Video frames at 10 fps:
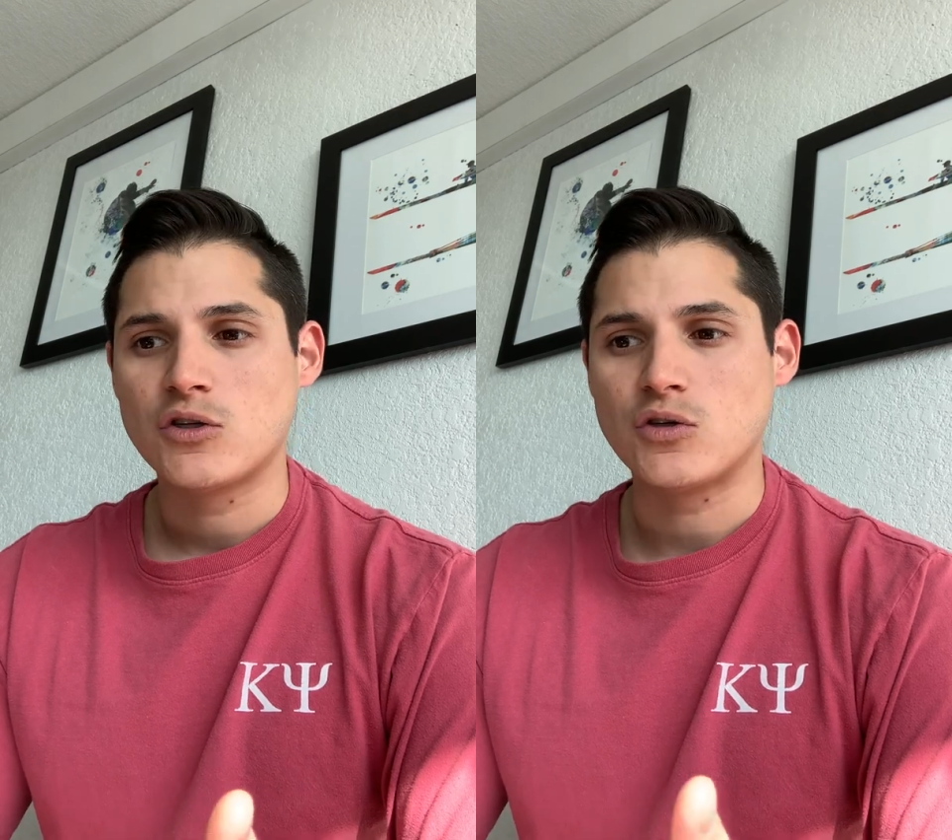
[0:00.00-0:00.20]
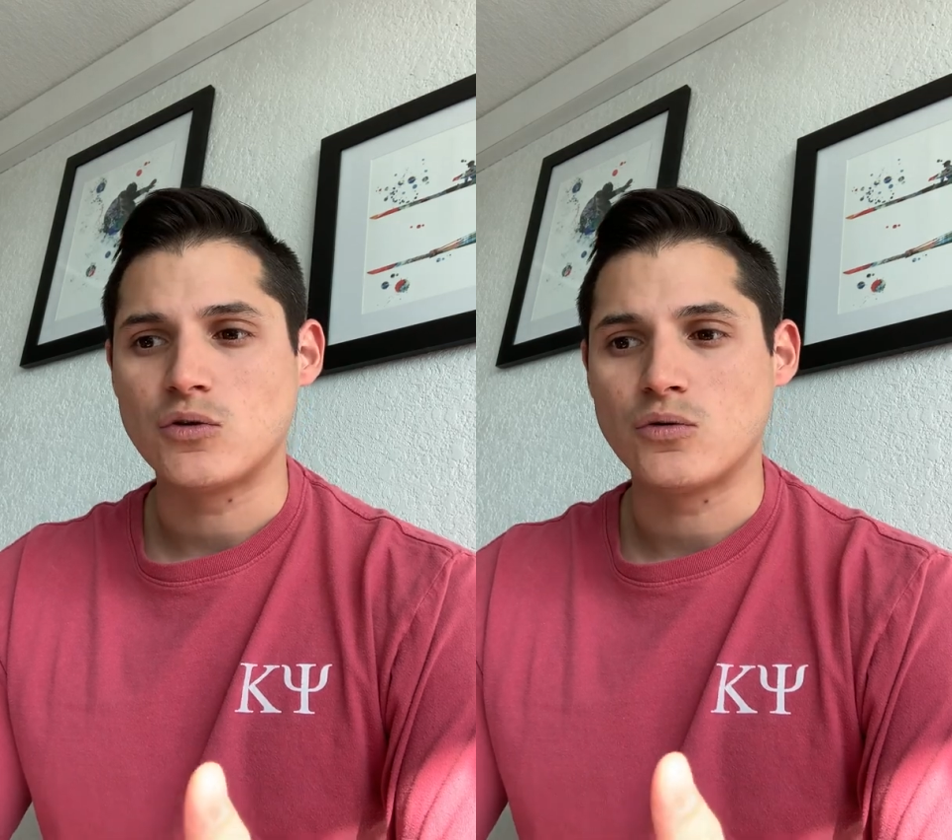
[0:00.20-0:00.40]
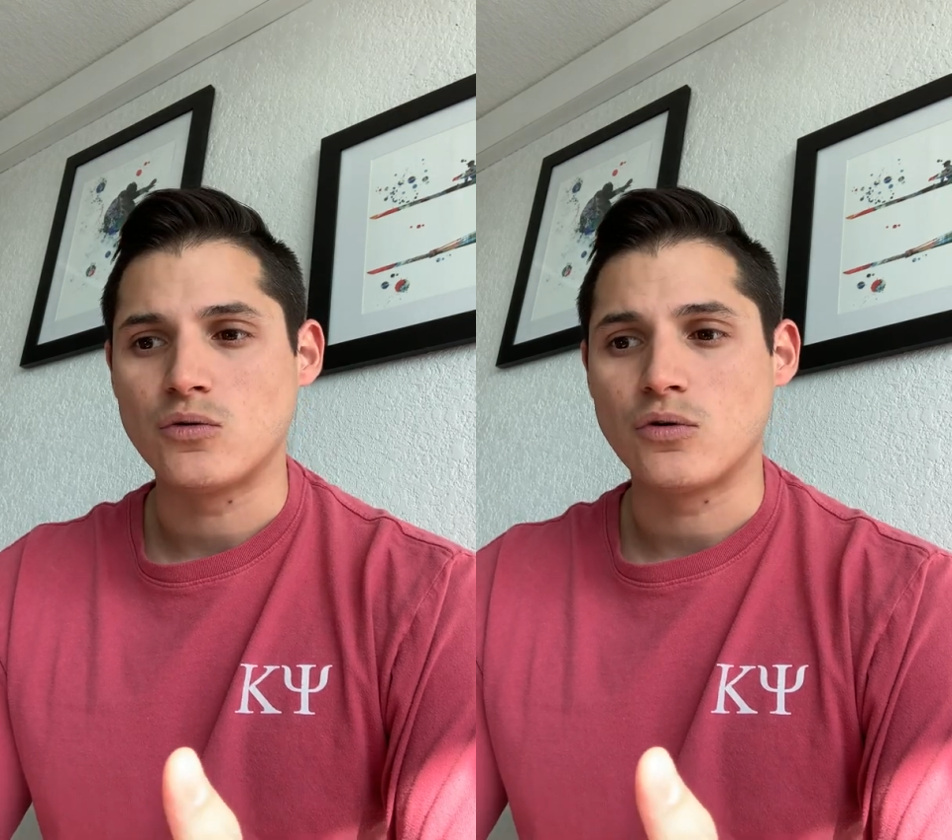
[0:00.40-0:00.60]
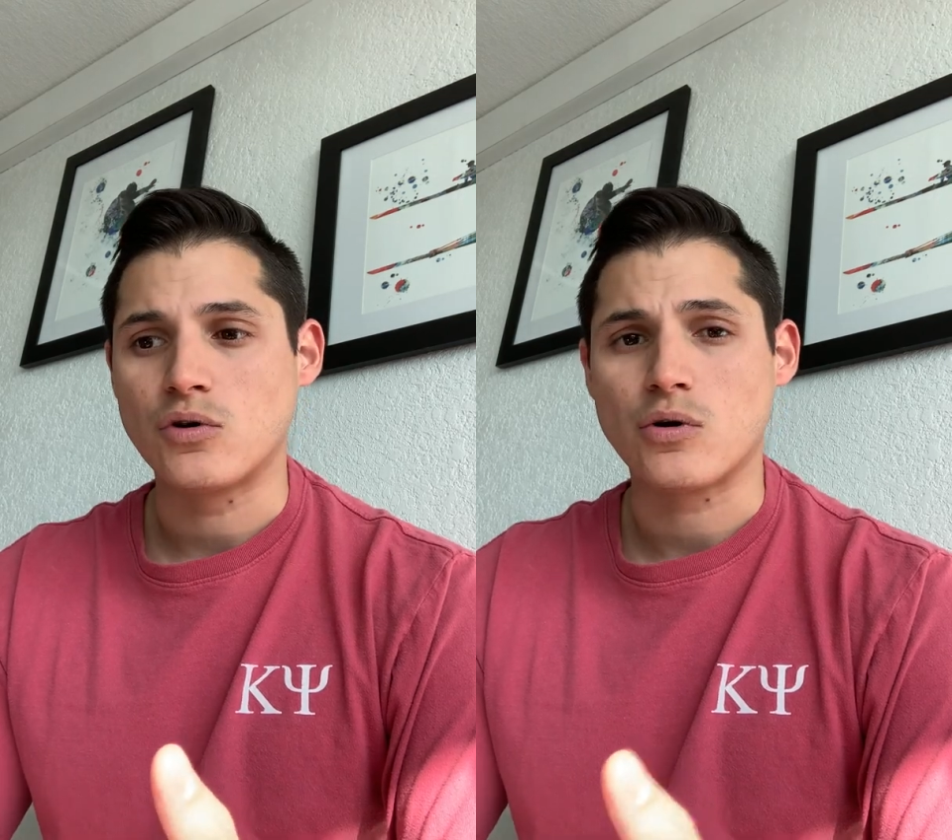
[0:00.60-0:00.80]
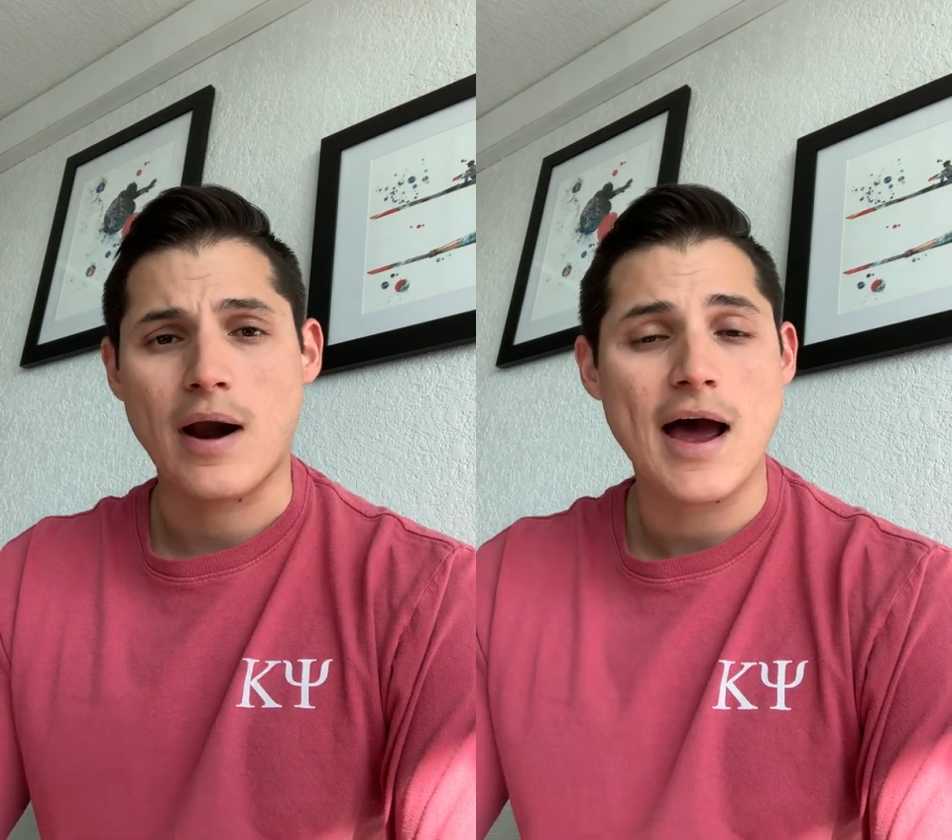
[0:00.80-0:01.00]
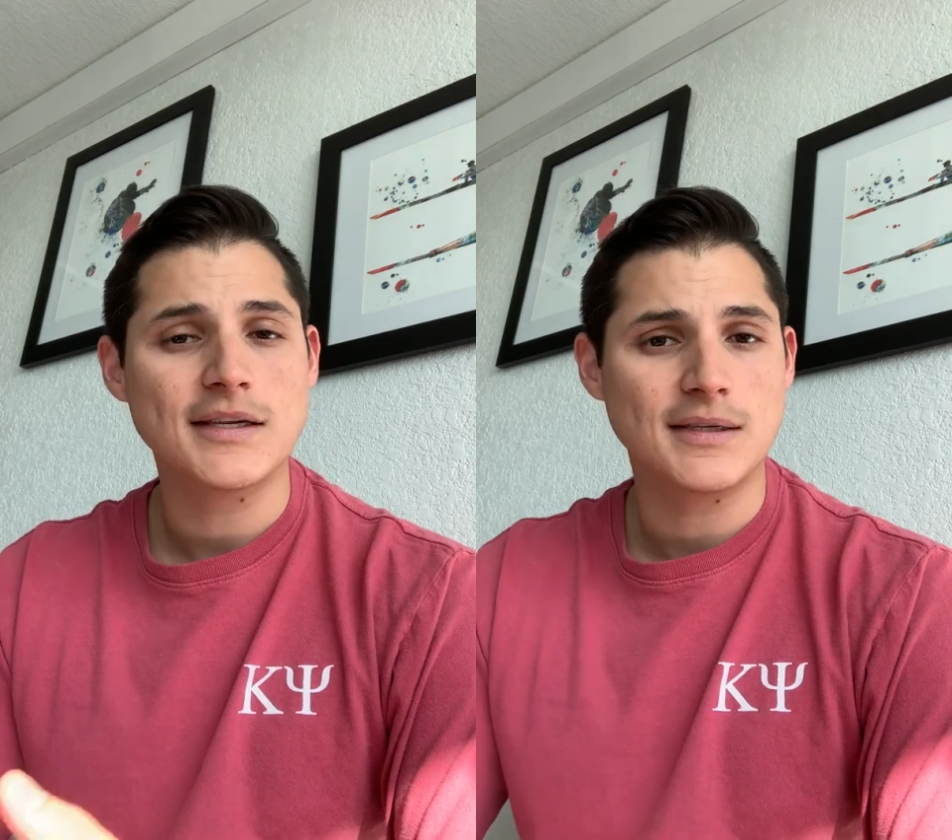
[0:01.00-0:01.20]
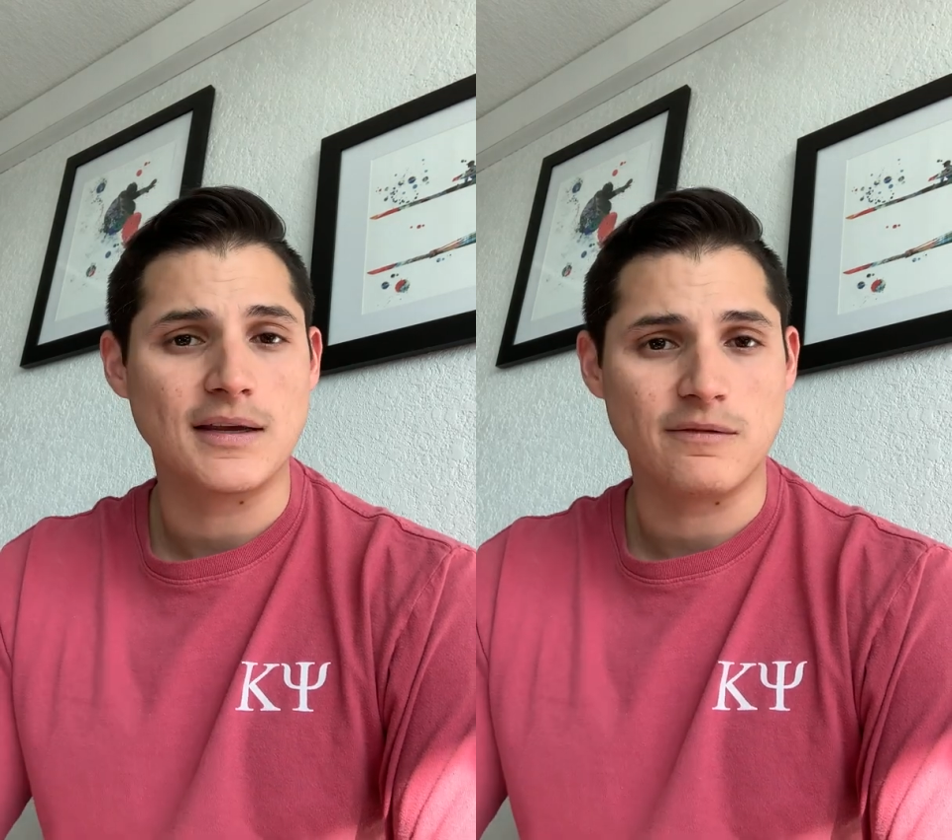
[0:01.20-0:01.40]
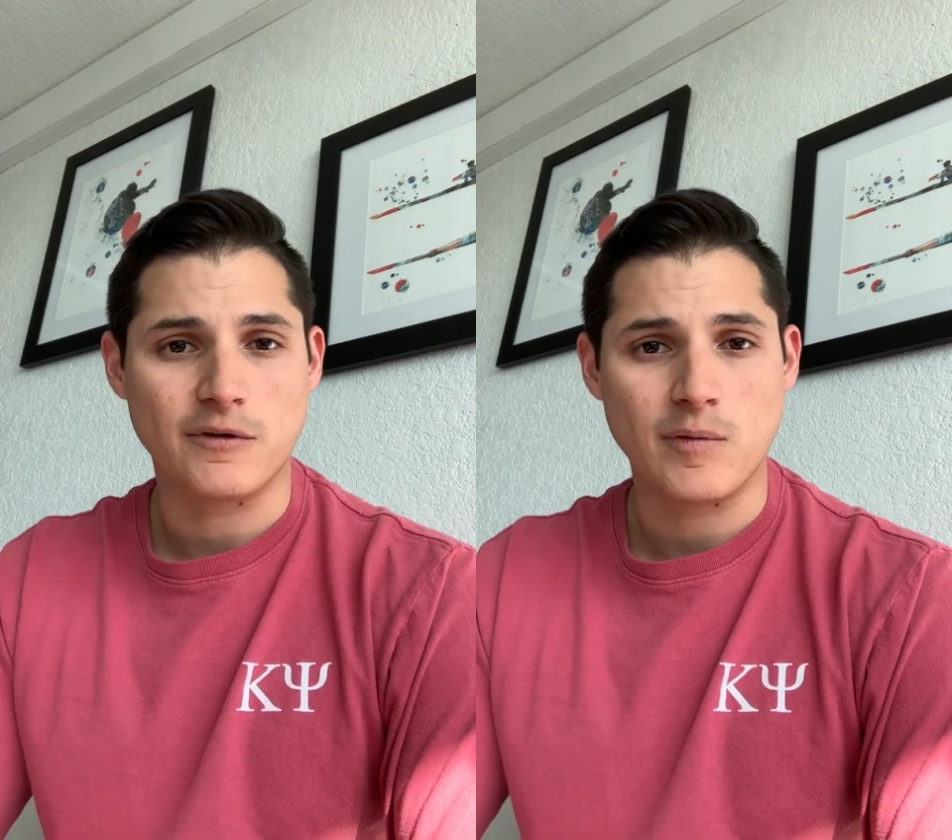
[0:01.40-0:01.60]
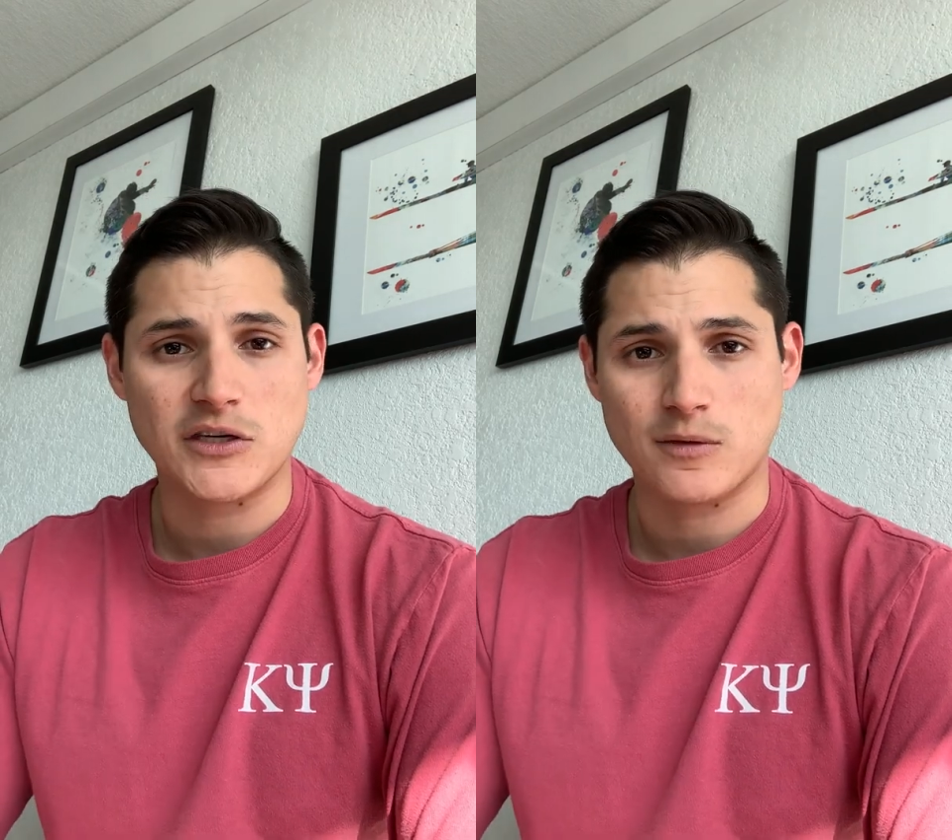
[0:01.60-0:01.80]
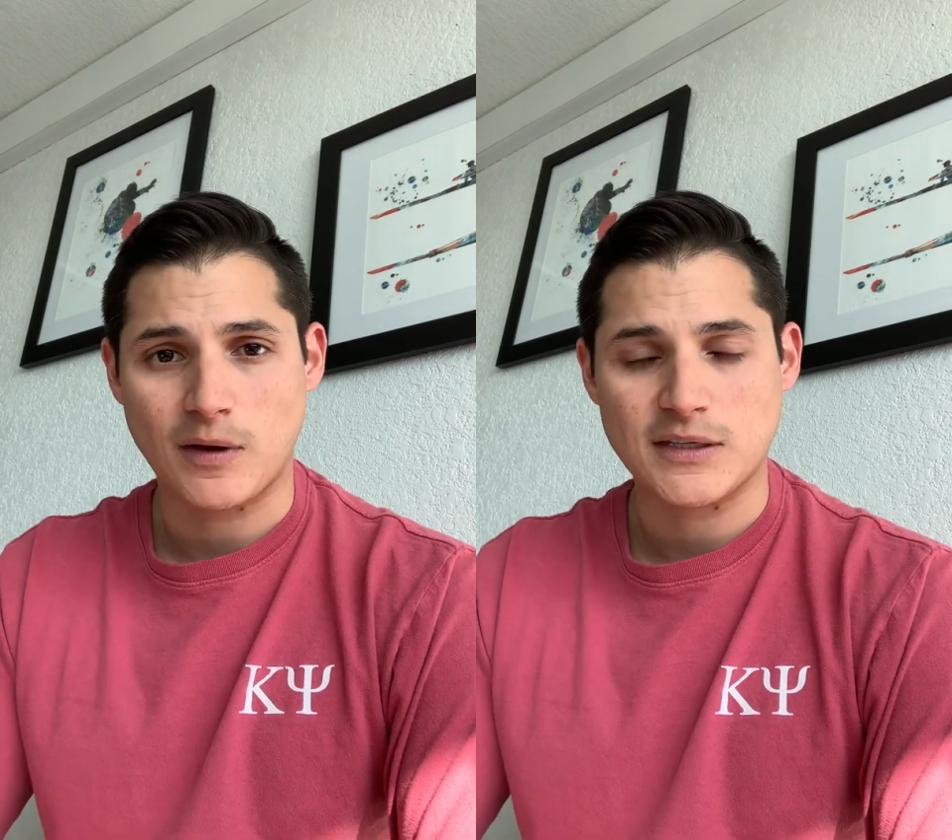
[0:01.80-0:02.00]
to grasp the
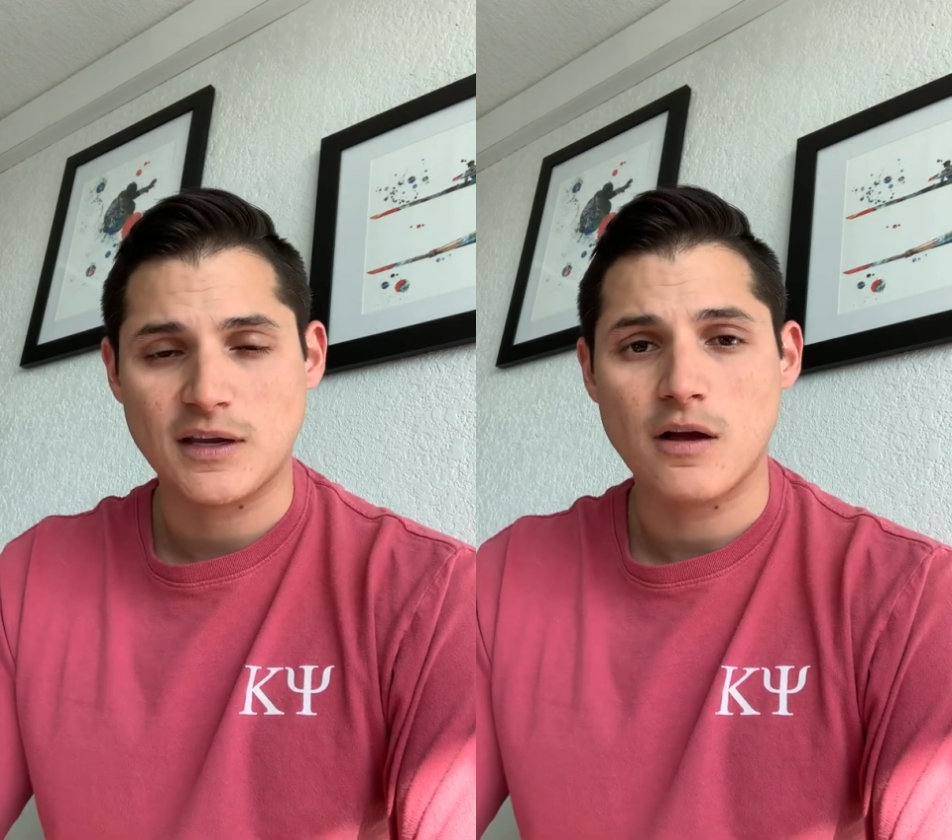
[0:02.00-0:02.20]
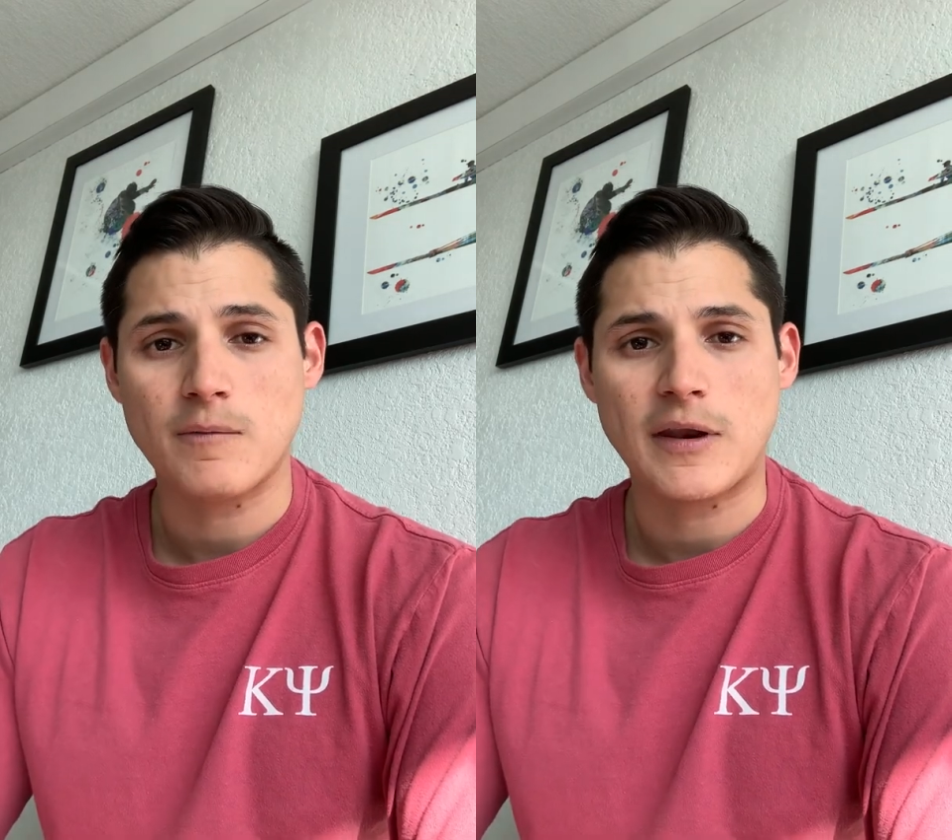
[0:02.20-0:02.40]
information myself,